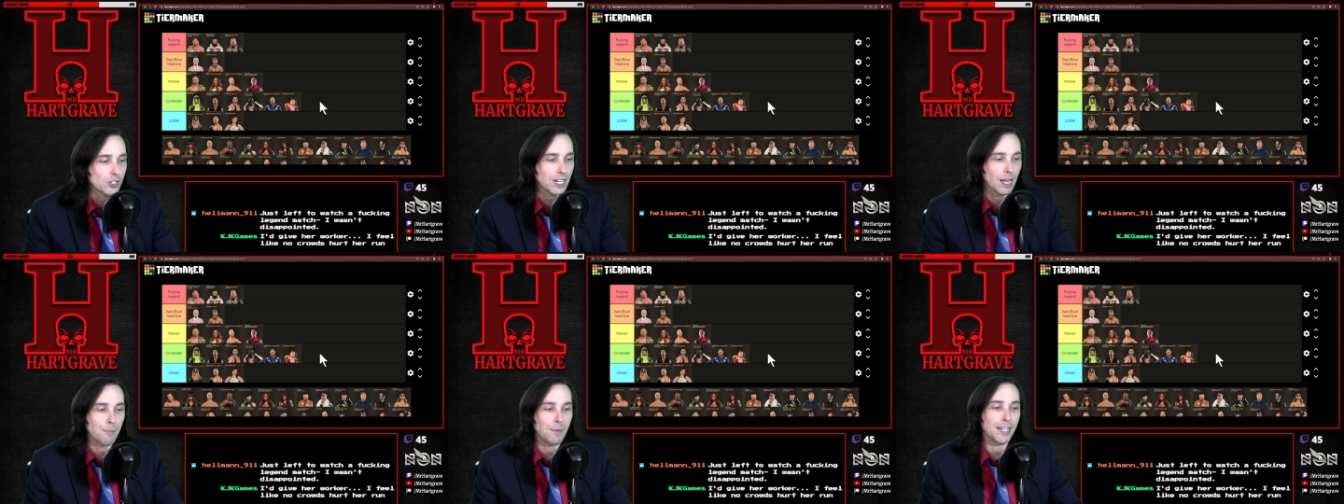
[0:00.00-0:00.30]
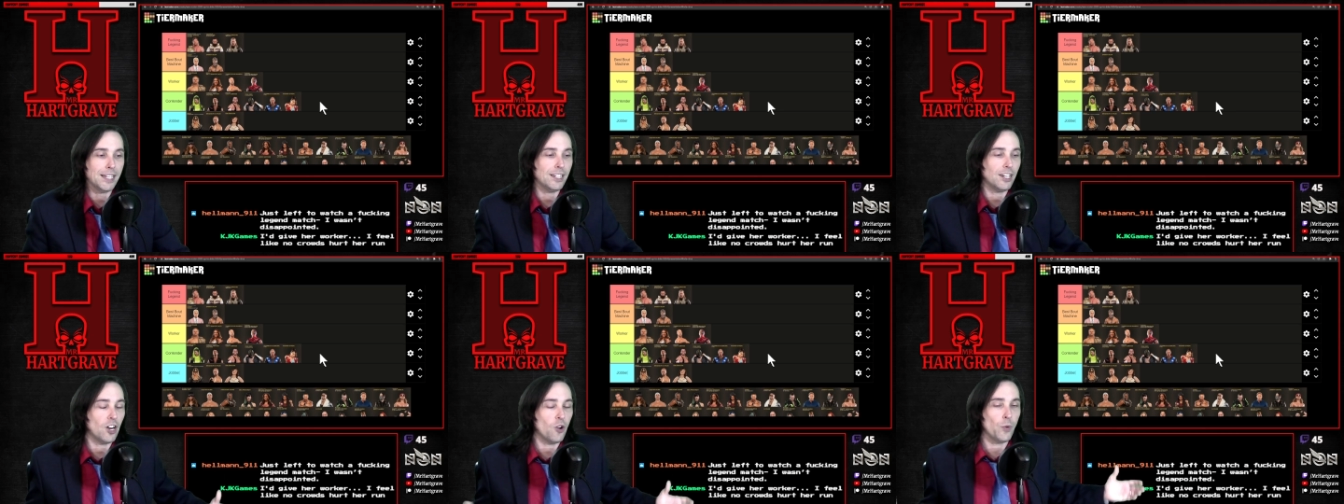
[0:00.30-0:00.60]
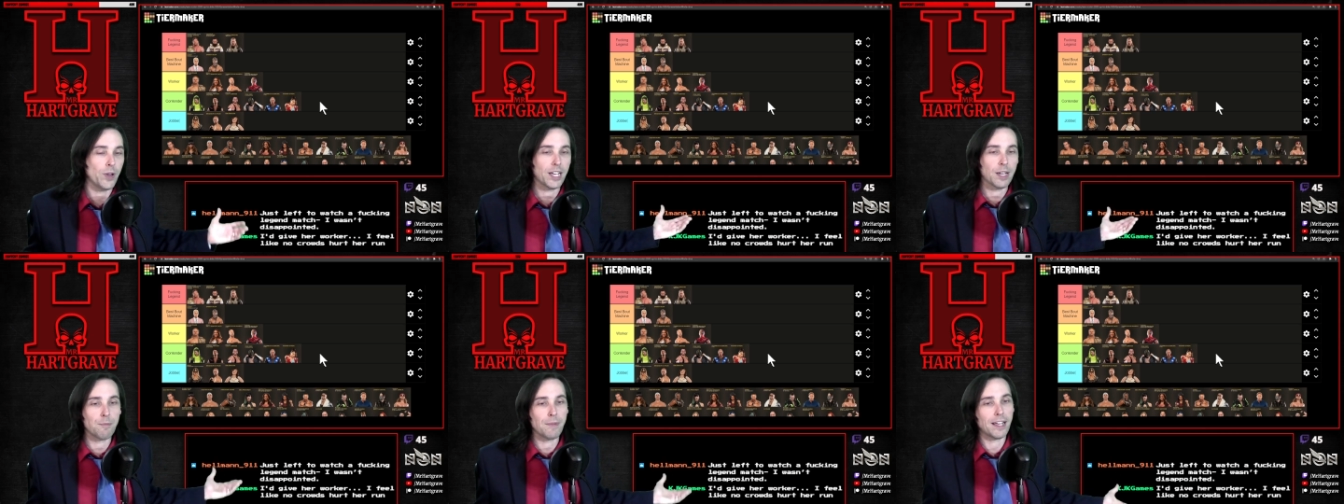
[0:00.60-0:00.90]
I mean,
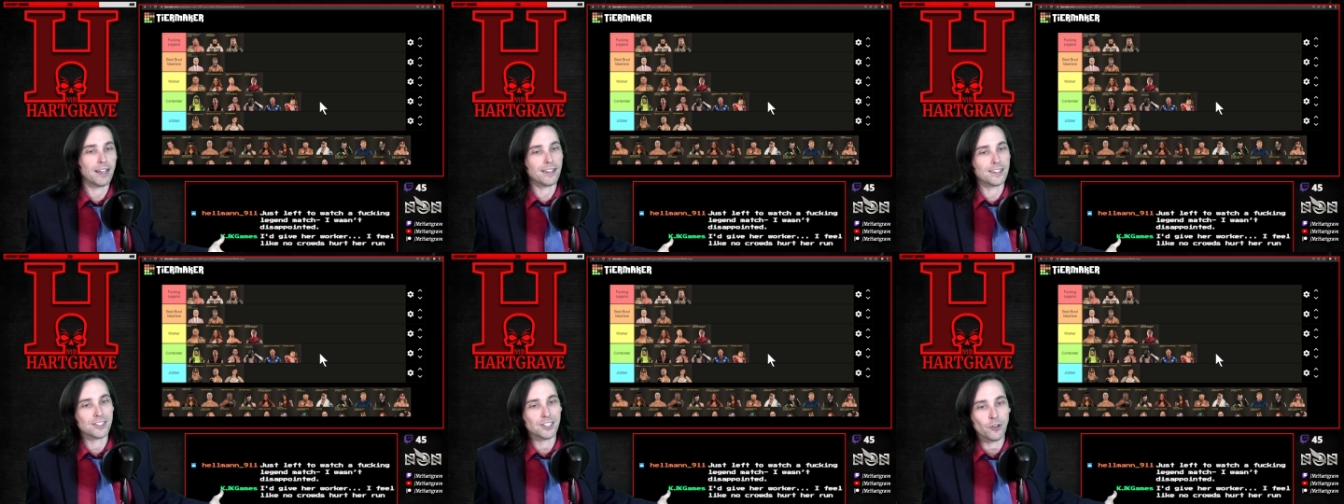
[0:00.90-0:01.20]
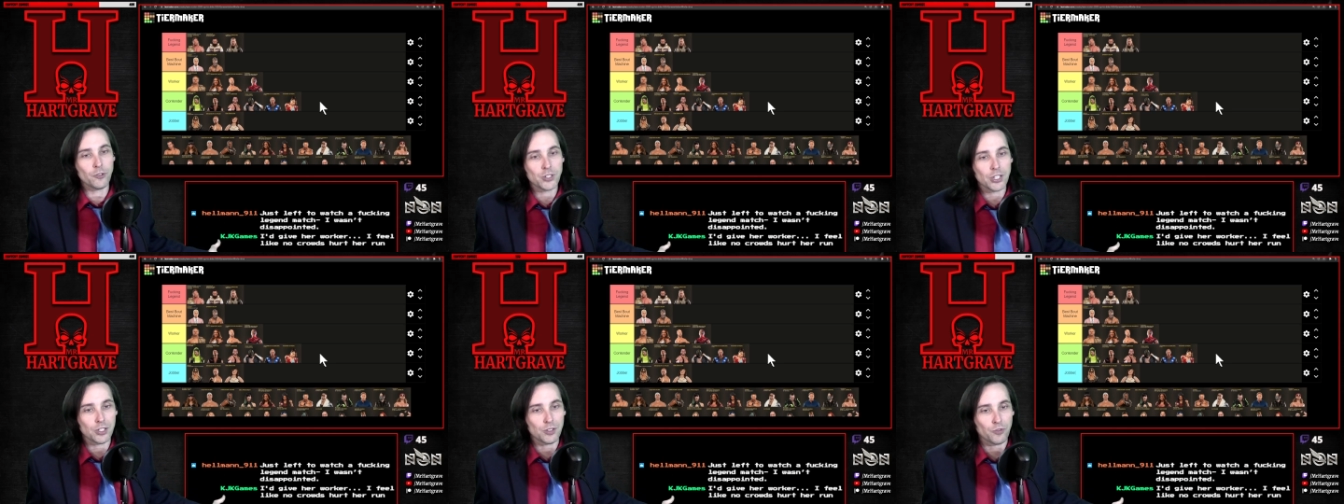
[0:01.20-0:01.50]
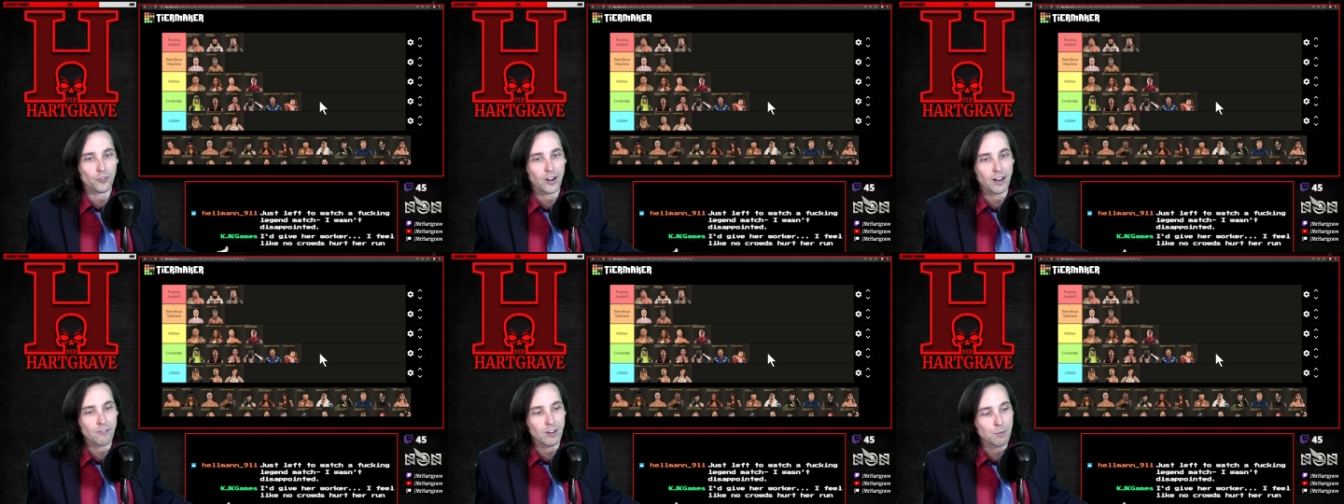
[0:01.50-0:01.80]
we could make excuses
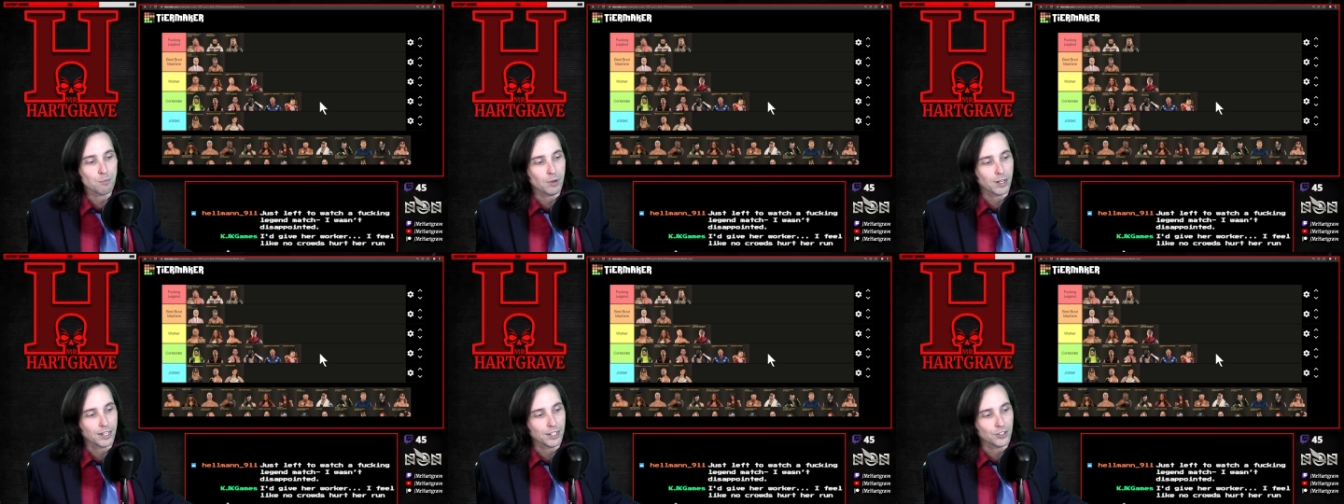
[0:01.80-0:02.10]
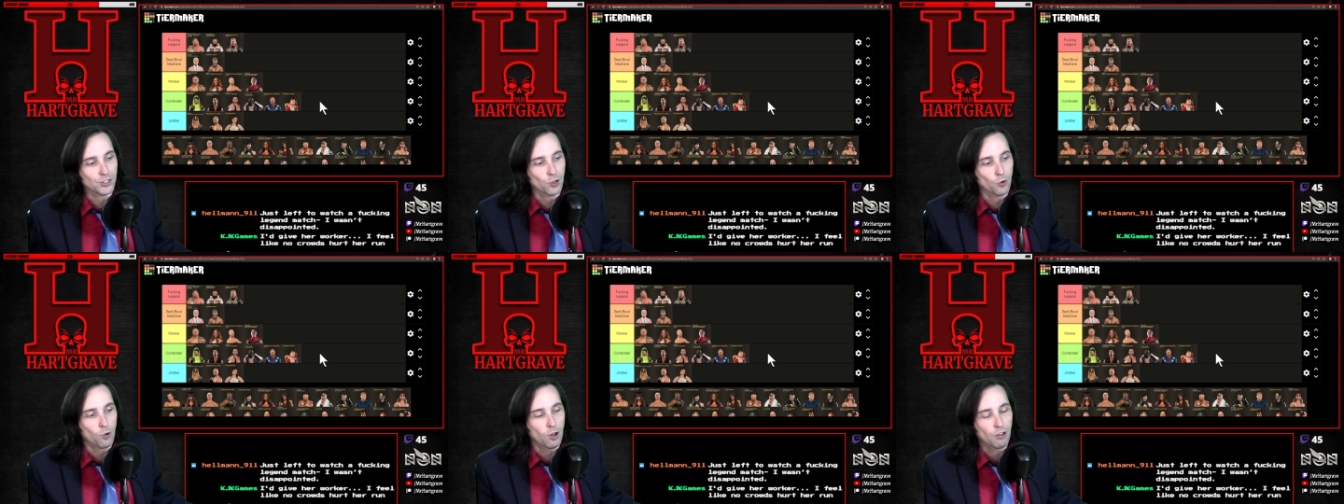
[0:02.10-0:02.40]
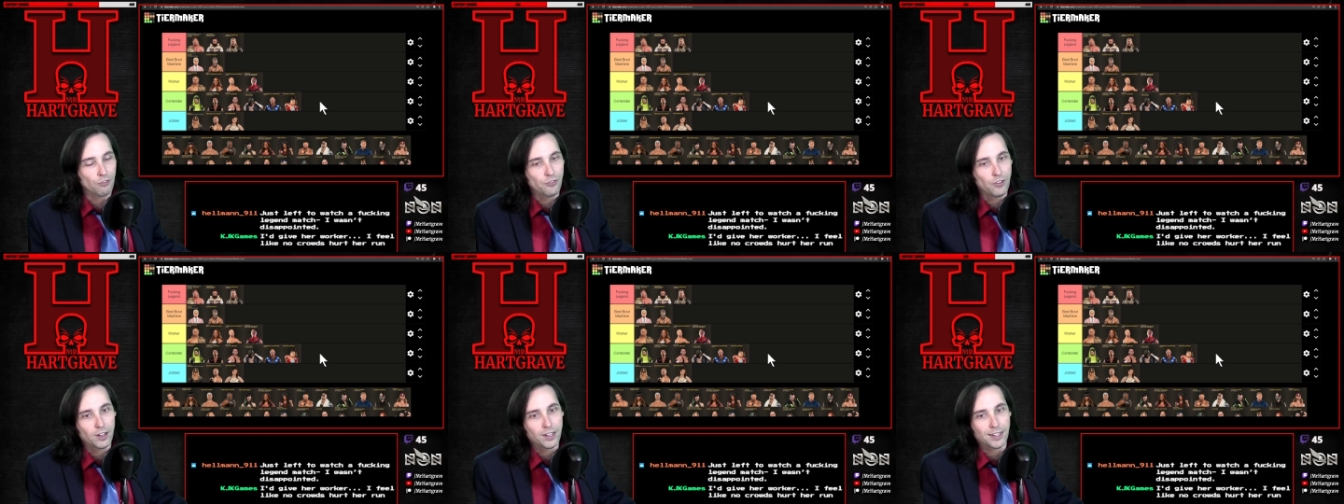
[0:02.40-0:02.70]
for everybody, though, all
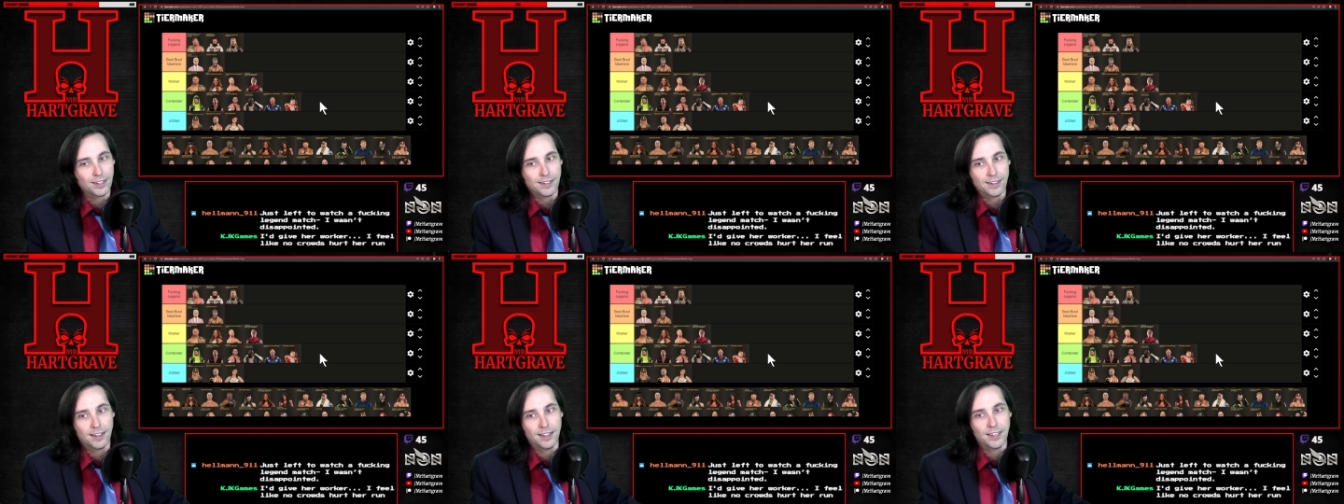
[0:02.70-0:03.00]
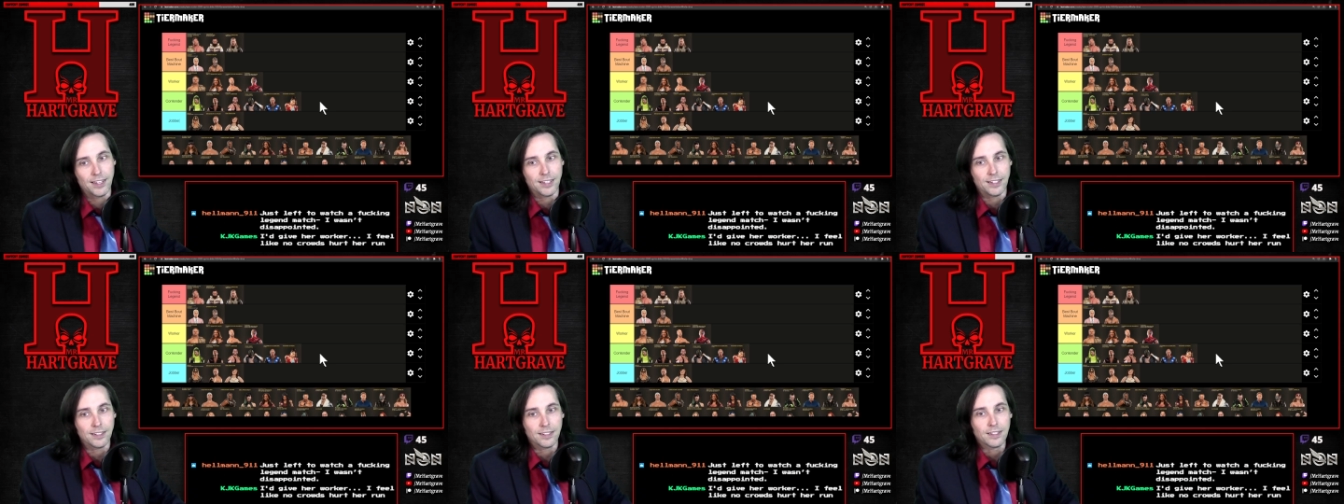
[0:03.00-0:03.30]
fucking night.